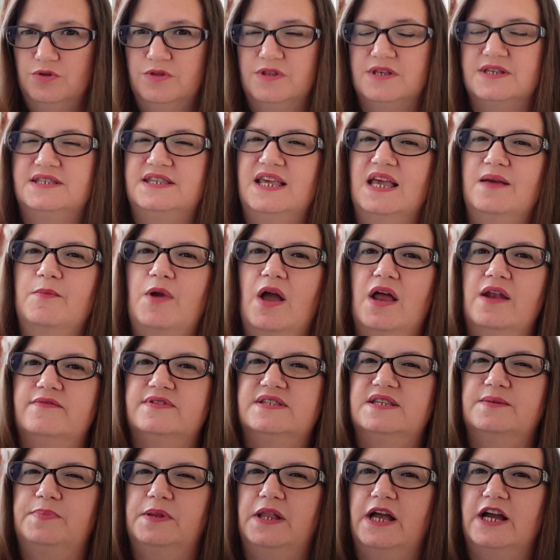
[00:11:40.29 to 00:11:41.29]
the same kind of
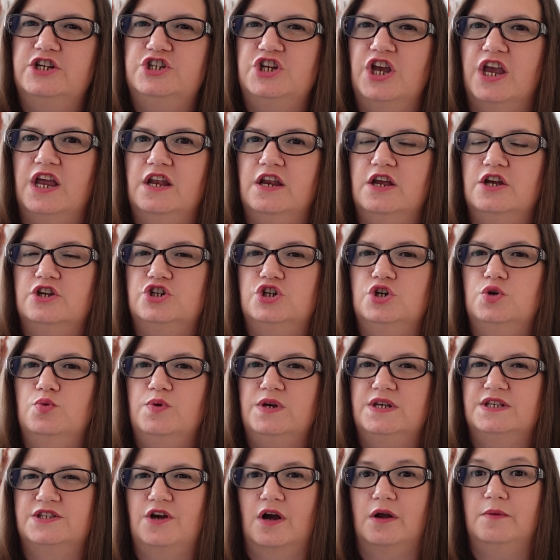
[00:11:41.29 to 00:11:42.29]
supply chain issue
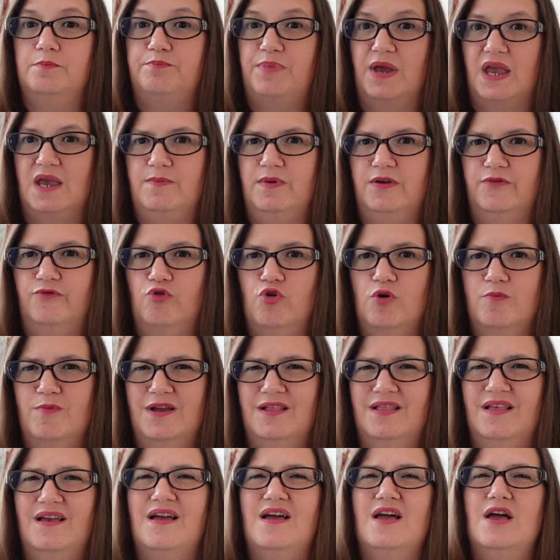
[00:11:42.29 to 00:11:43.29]
we saw in baby
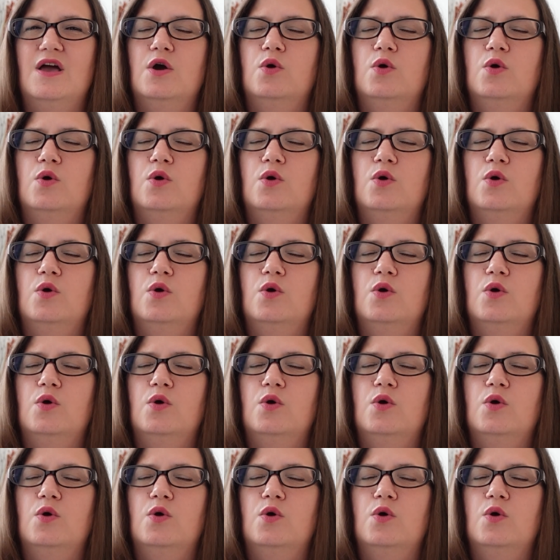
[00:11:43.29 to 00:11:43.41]
formula,